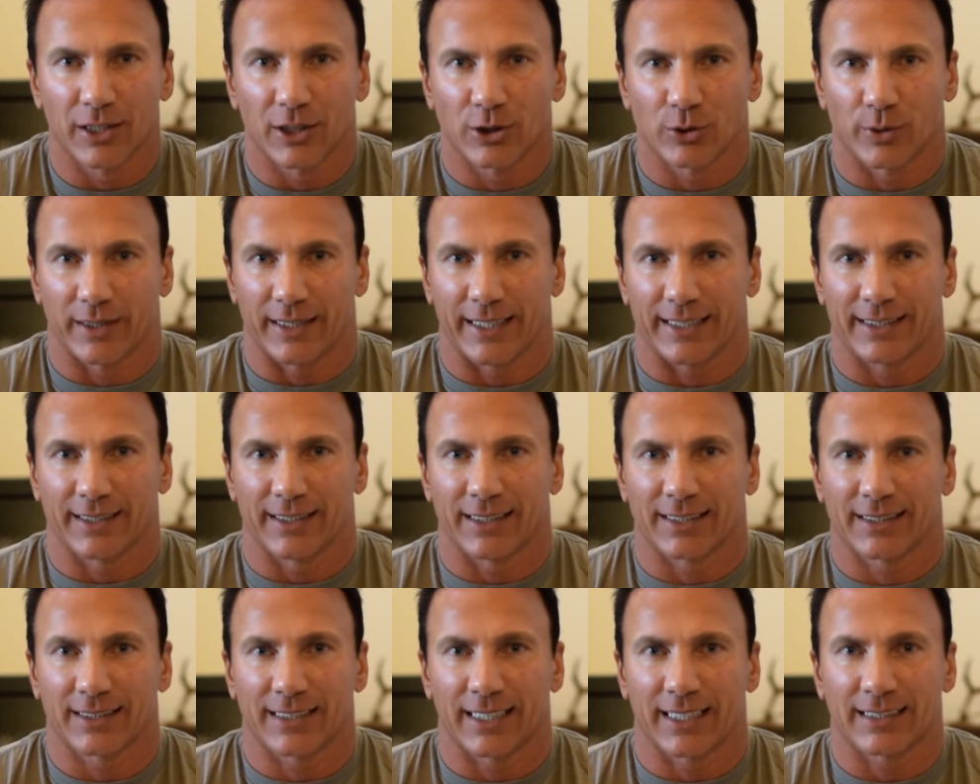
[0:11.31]
So I'd like to
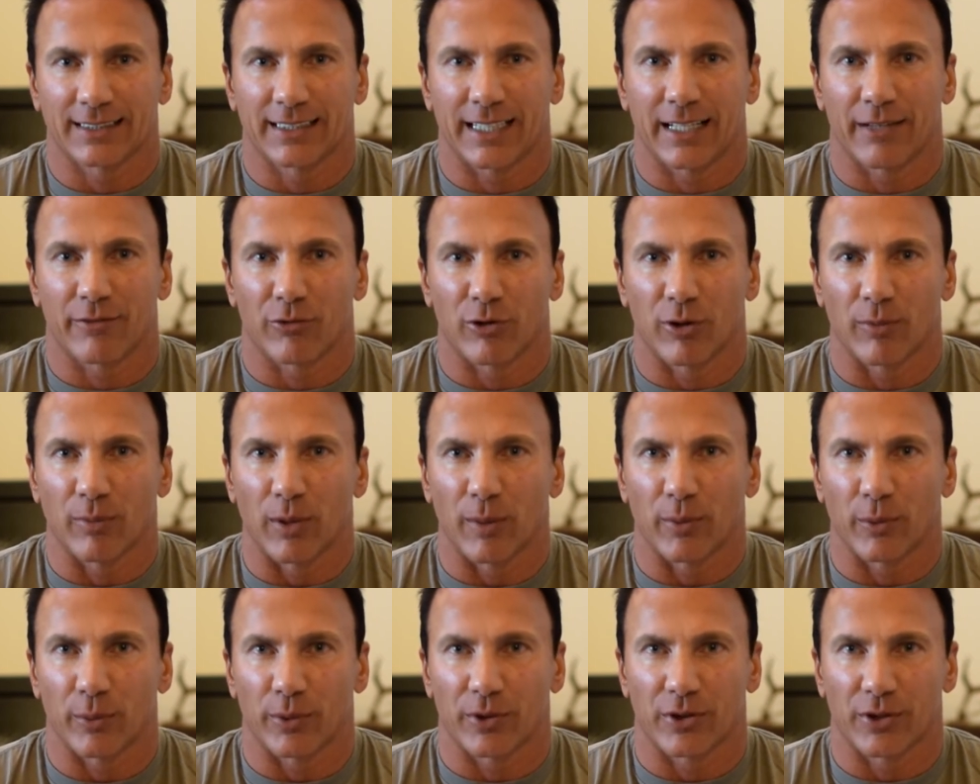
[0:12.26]
discuss that for a
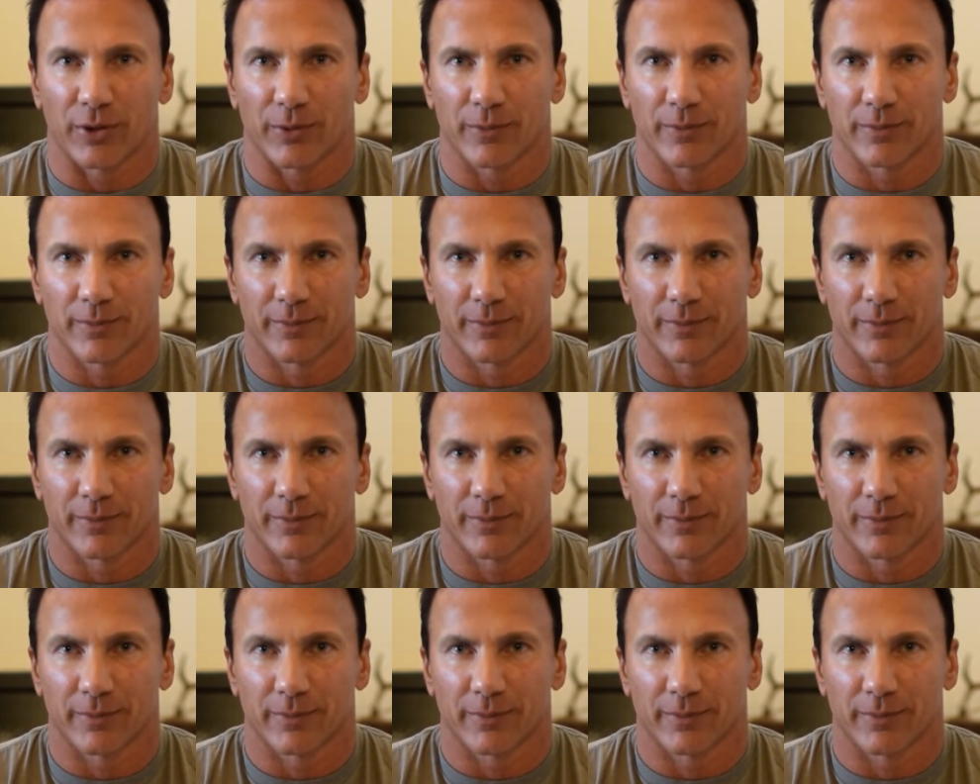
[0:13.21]
moment with you.